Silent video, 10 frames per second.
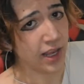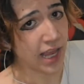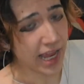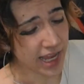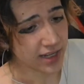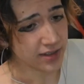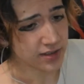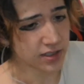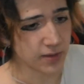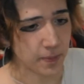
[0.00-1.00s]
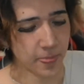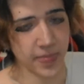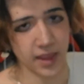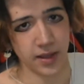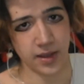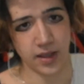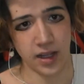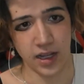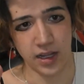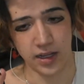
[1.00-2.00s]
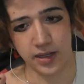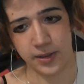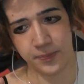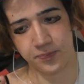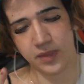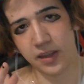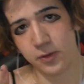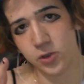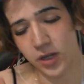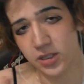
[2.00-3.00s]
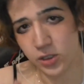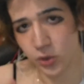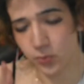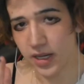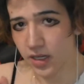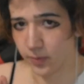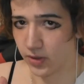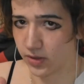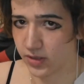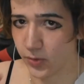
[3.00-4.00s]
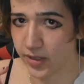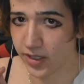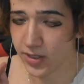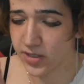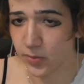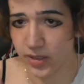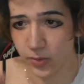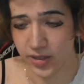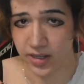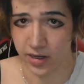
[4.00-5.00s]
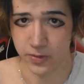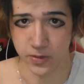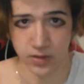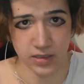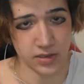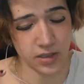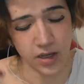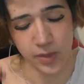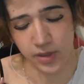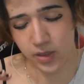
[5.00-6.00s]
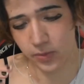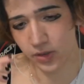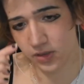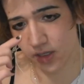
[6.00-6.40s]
And if you're trying to do makeup looks, you need to be really careful because there's a lot of makeup looks to